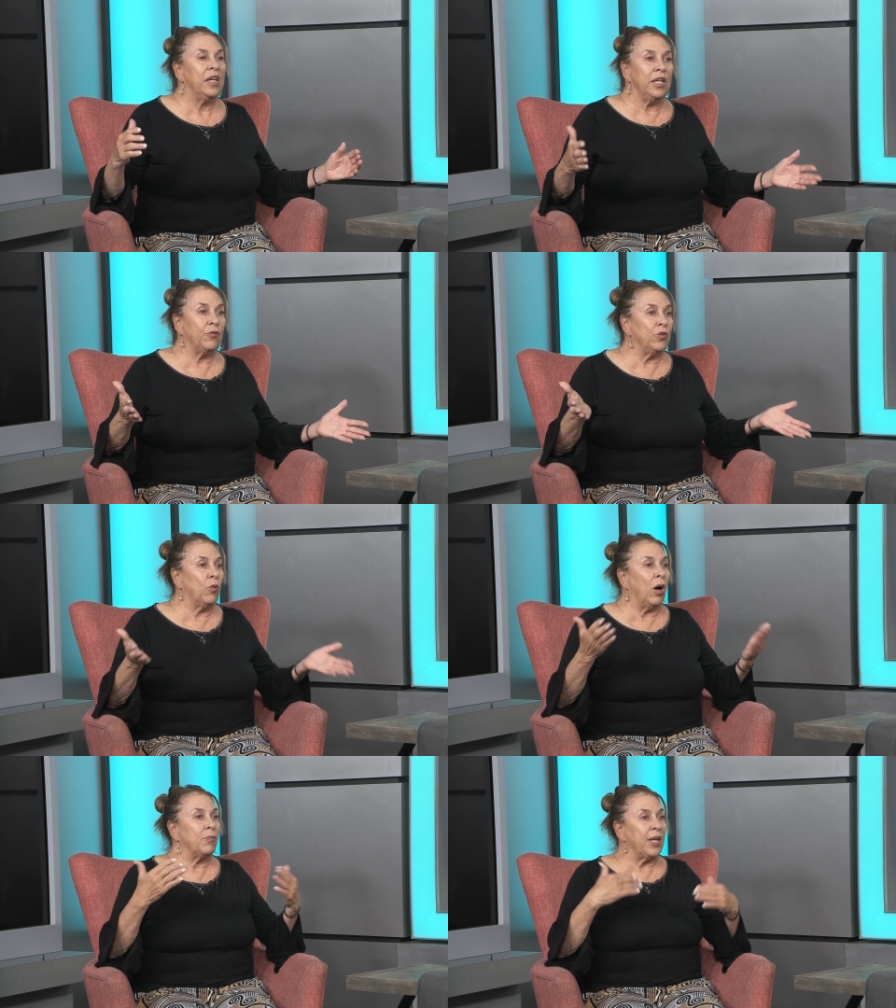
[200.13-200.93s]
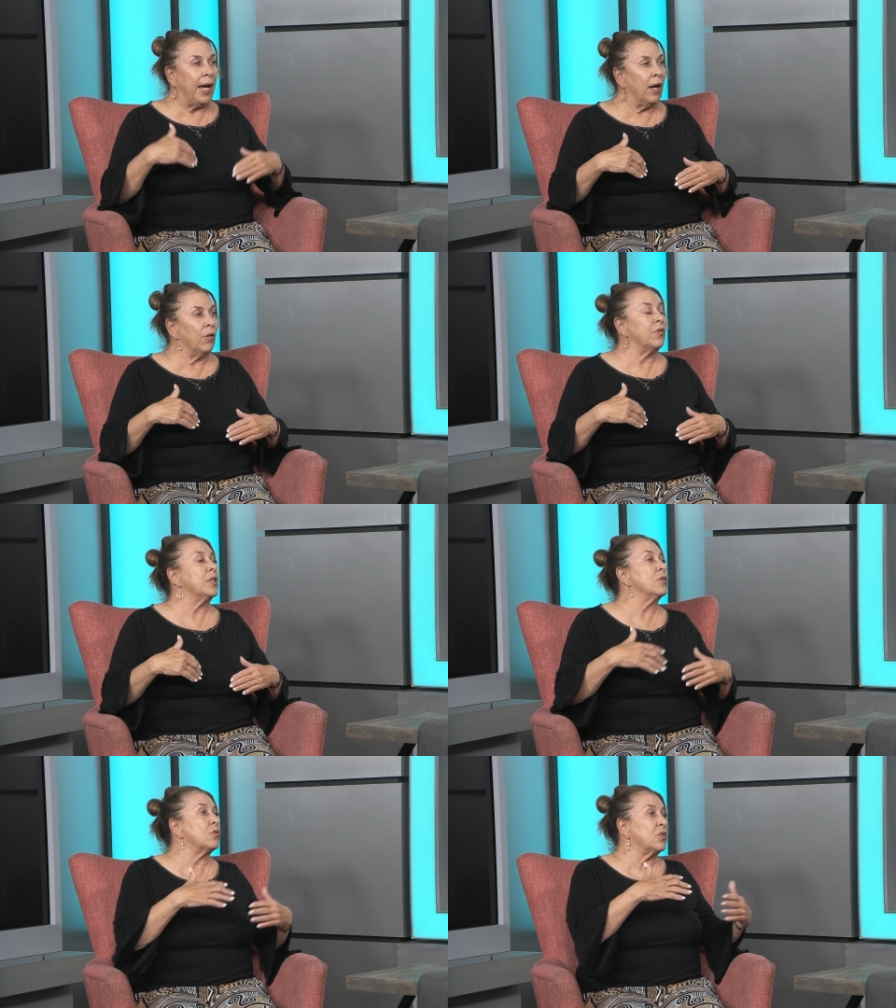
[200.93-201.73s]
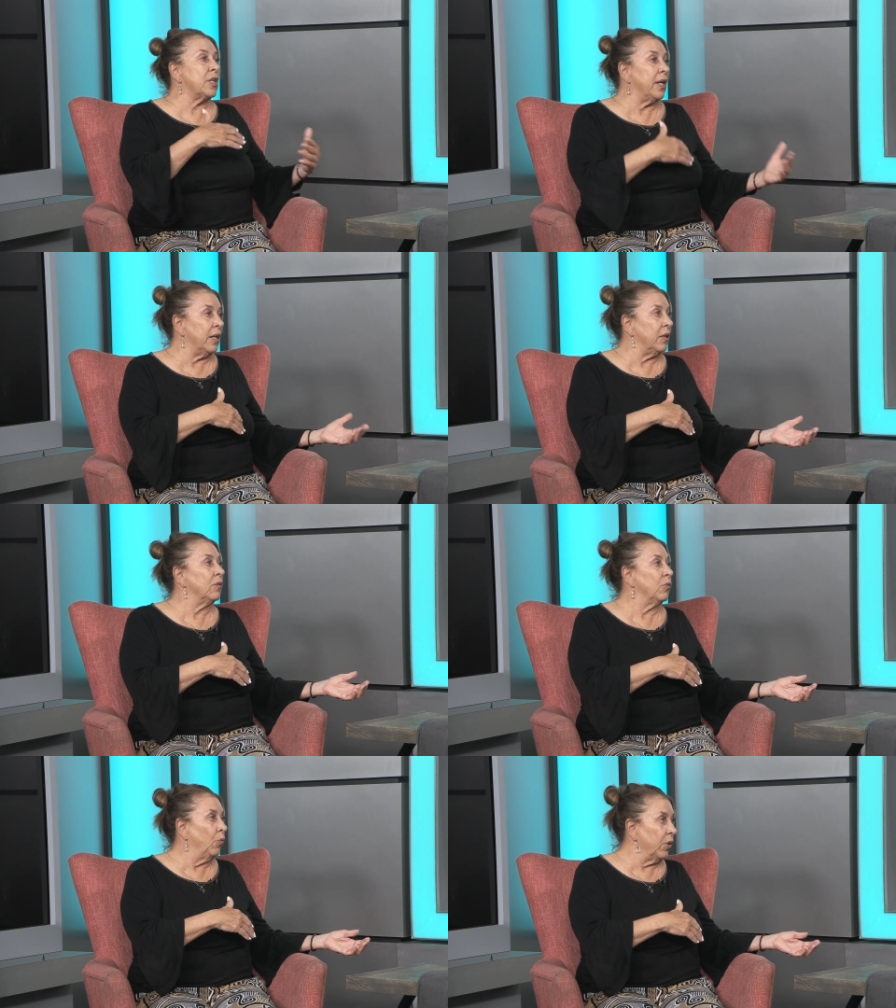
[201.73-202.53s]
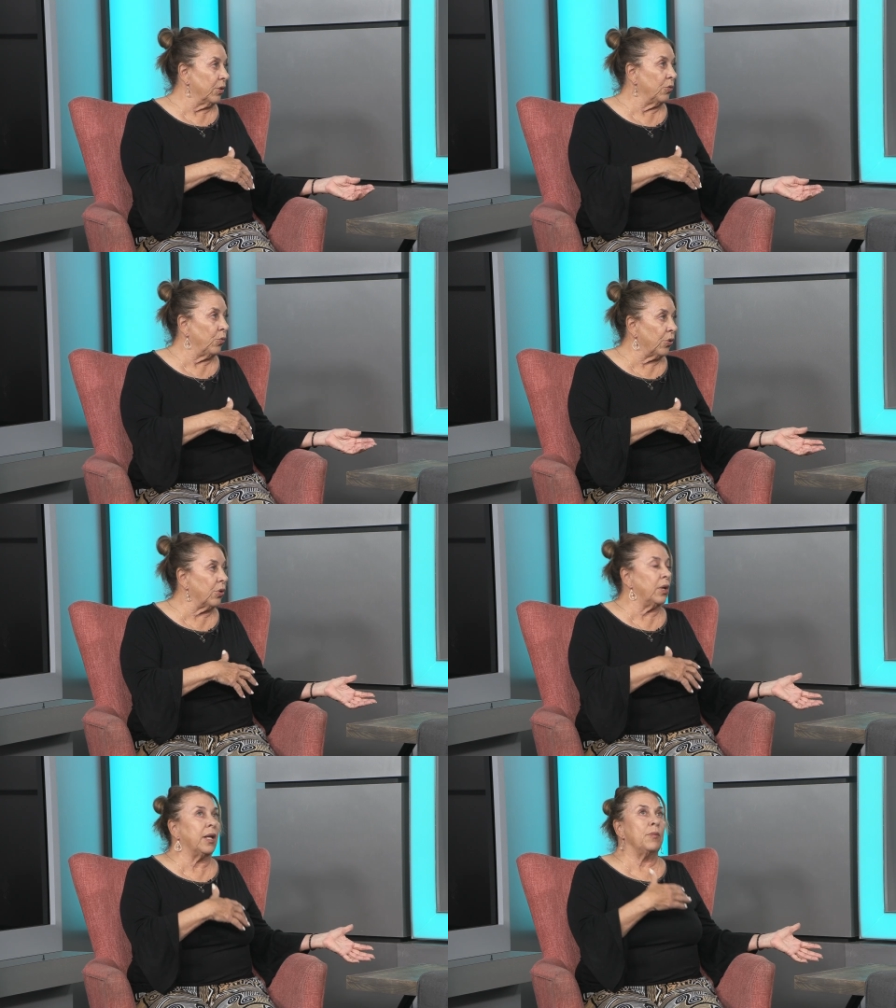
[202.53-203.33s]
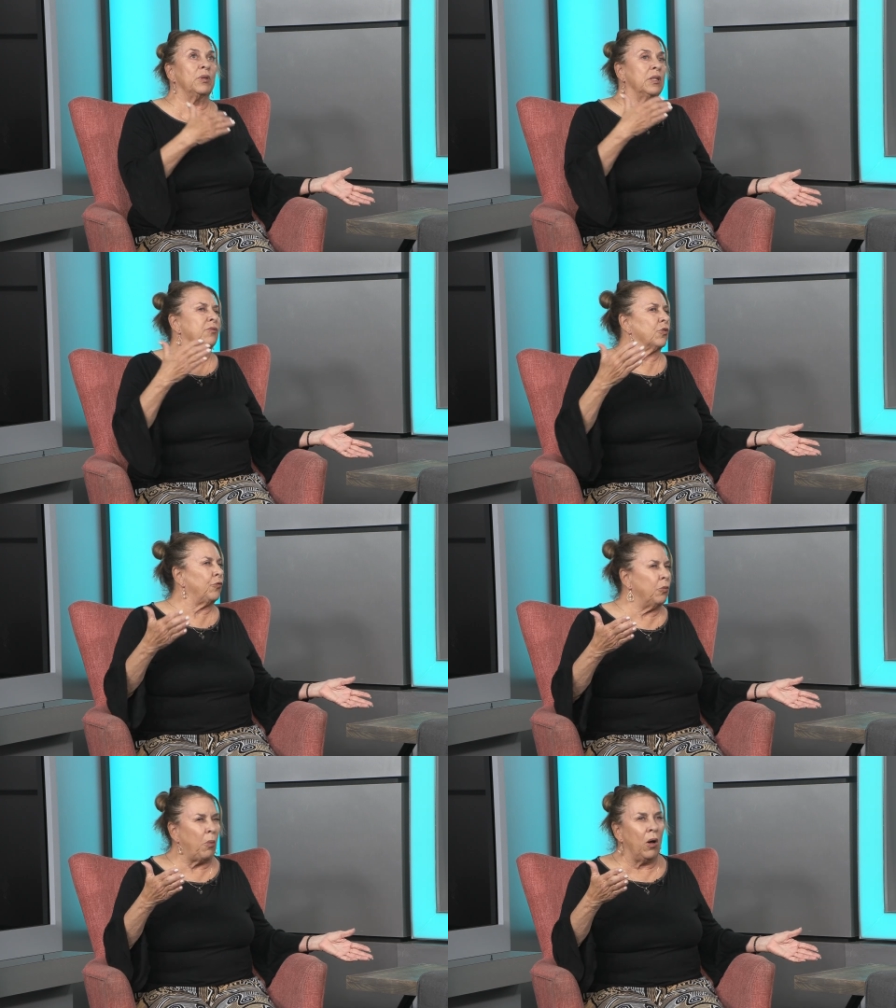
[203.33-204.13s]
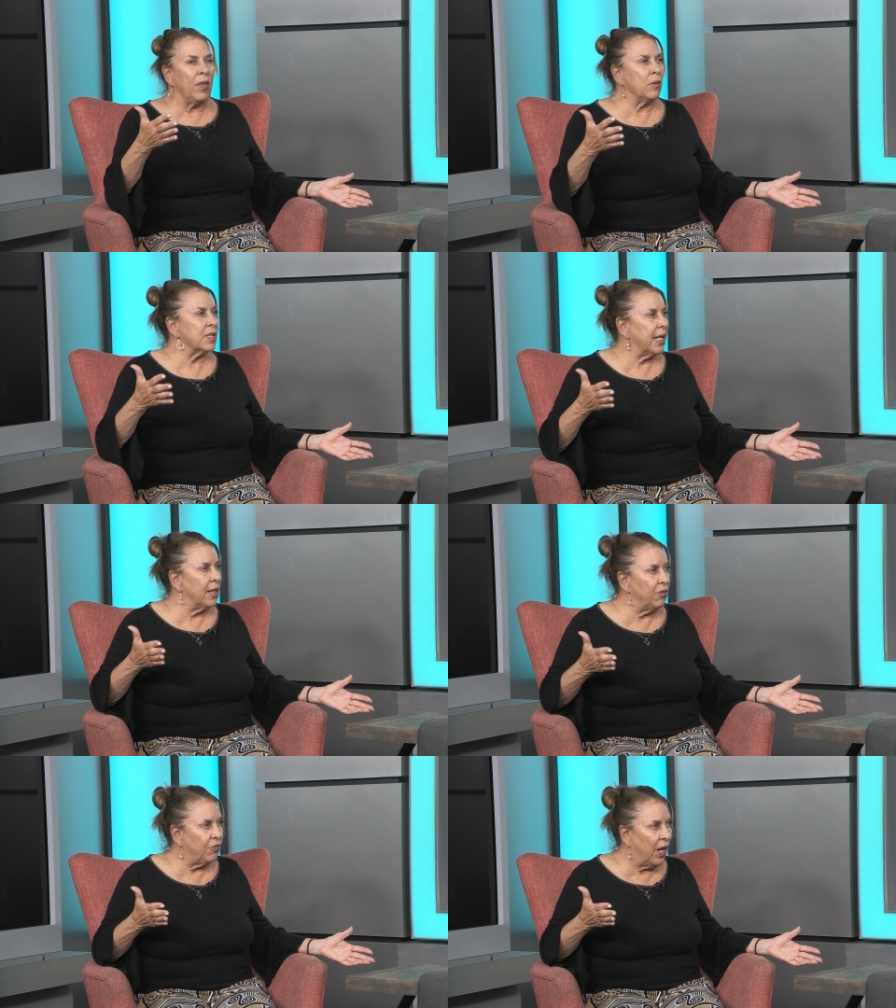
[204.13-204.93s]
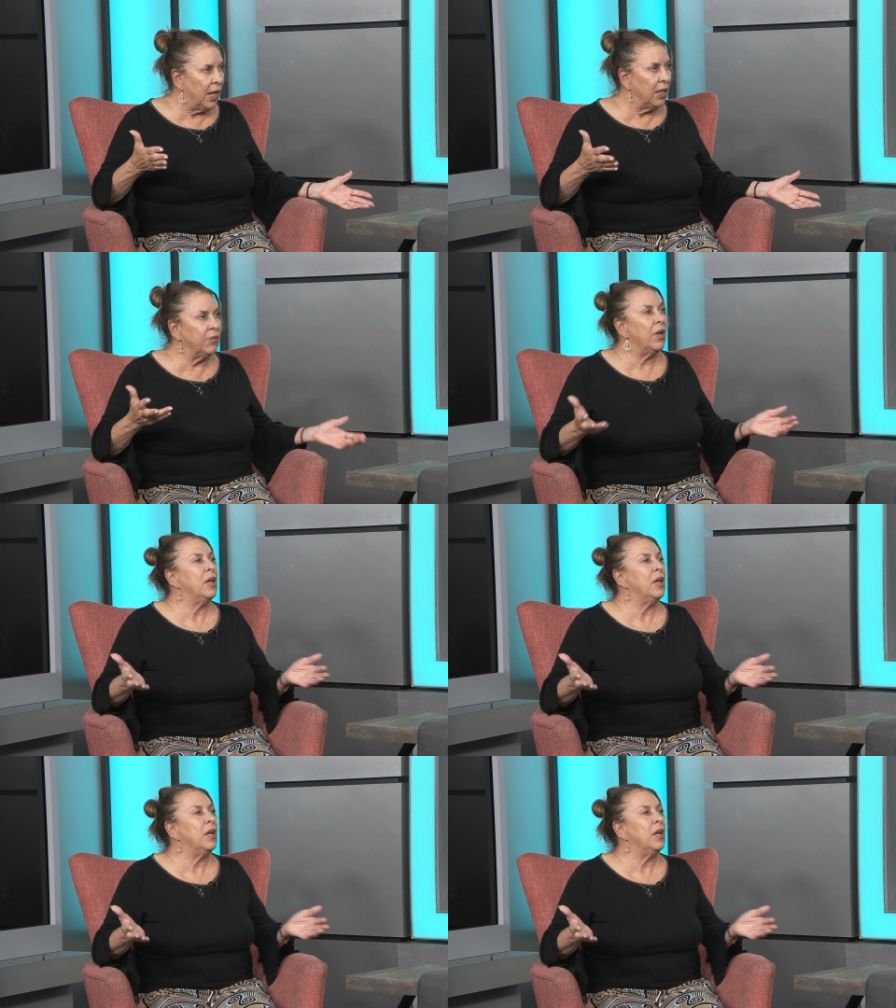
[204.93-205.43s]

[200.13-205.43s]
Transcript: If you opt out, then you stay where you were. And I believe for football, that was 85.